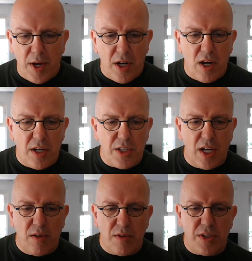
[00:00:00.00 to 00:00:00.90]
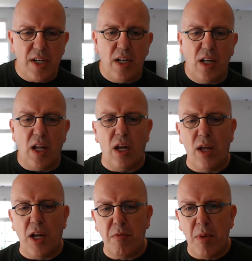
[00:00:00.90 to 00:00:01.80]
quite honest, I don't sell a
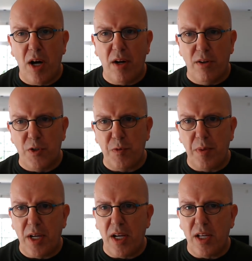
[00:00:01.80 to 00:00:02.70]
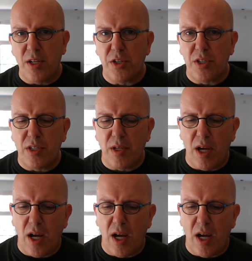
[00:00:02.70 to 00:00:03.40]
lot of models because